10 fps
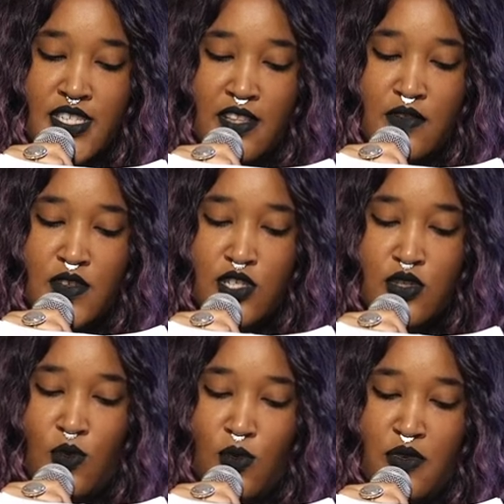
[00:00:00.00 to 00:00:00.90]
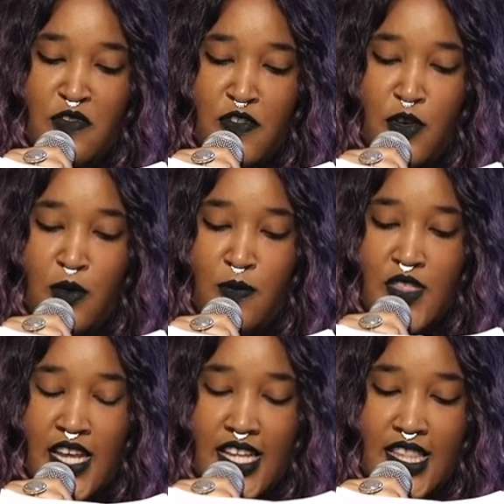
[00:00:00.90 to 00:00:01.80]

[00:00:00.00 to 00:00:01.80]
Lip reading: television or in film that I